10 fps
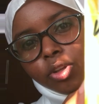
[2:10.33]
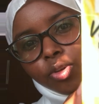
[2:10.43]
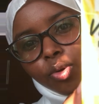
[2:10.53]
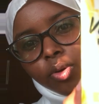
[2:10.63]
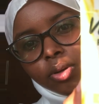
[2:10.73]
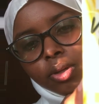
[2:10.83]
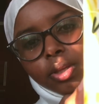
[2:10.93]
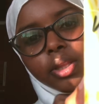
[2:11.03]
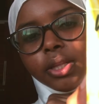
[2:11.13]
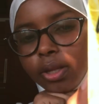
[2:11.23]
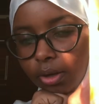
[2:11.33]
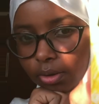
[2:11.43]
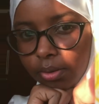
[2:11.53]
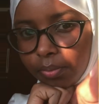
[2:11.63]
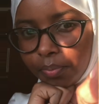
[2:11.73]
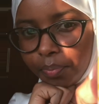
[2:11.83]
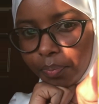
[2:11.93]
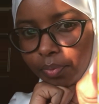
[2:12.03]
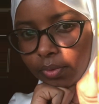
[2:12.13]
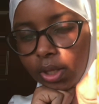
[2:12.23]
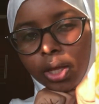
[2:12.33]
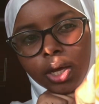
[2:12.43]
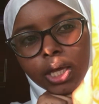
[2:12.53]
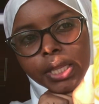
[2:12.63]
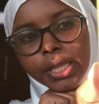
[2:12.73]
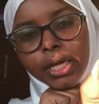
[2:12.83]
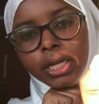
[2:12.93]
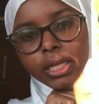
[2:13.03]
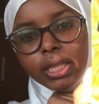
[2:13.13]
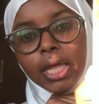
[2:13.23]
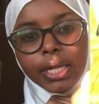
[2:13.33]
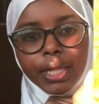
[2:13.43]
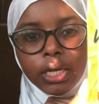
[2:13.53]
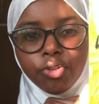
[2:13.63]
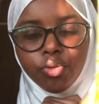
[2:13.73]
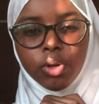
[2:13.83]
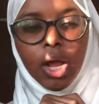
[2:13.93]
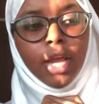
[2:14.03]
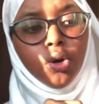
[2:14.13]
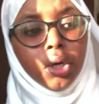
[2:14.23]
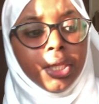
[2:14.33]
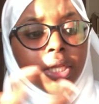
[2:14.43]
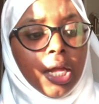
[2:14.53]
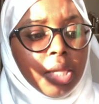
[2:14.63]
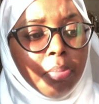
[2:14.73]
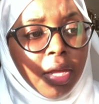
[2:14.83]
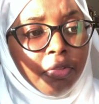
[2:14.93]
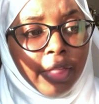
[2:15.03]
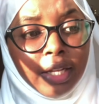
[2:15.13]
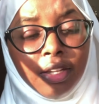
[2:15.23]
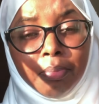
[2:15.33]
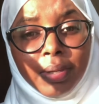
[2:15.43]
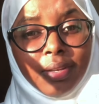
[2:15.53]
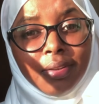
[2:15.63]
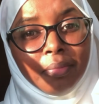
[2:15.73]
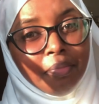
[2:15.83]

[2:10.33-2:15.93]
it called? It's the sunscreen. I know it's SPF 30, but